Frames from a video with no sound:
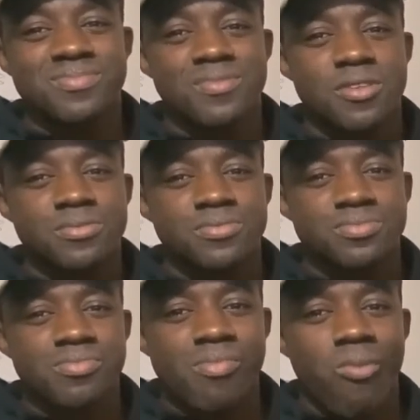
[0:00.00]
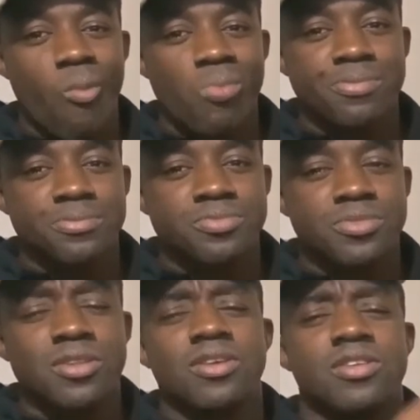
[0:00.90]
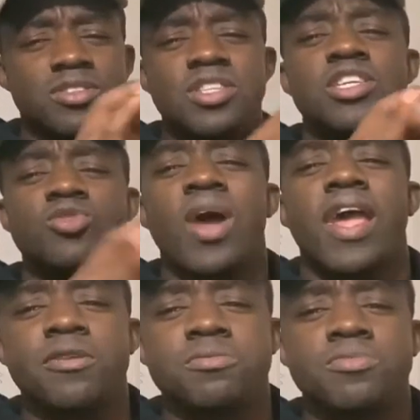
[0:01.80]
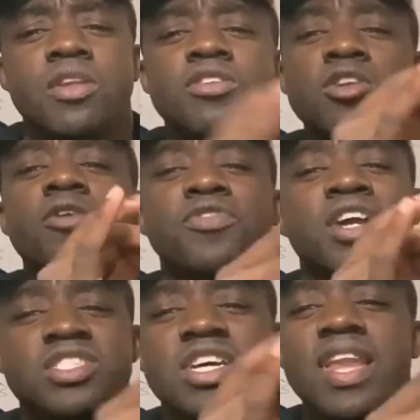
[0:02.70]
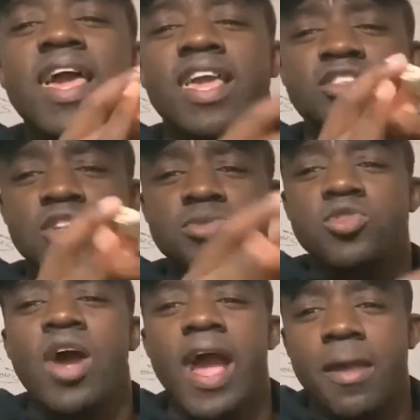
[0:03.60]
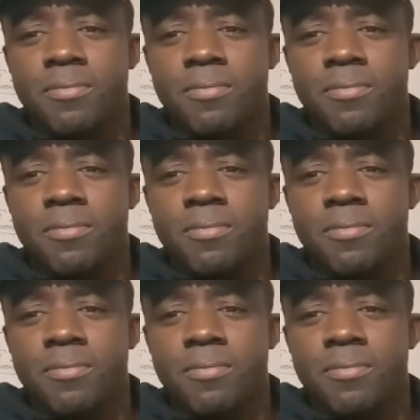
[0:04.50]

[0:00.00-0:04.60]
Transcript: don't forget to like and subscribe. He's right. Don't forget to like and subscribe.